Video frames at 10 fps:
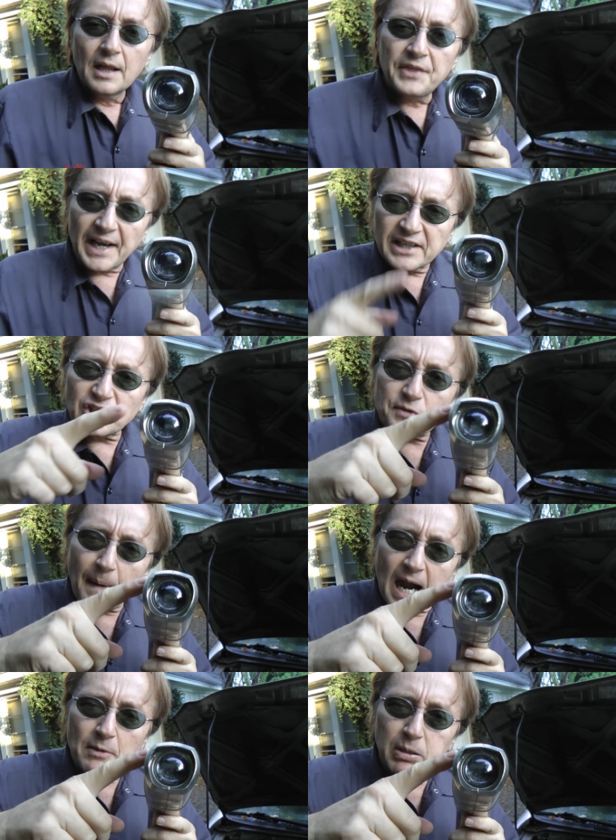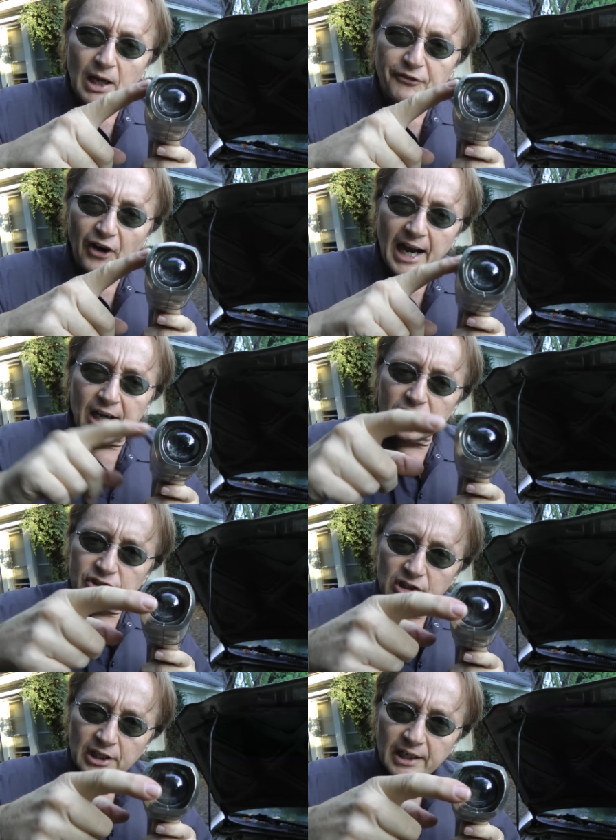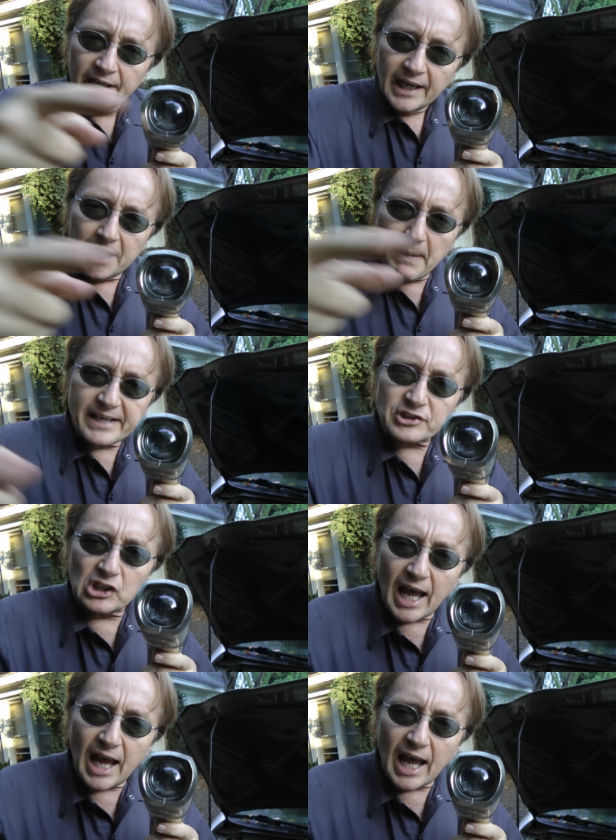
Then as the spark plug fires, it makes the